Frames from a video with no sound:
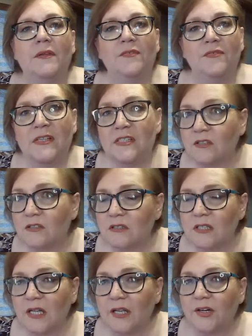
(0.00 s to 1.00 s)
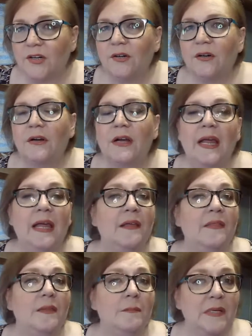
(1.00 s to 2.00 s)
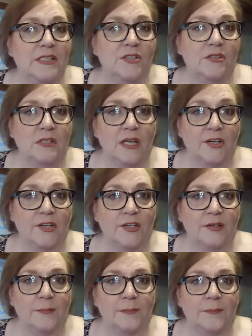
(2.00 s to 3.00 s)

the physical clutter and the mental clutter?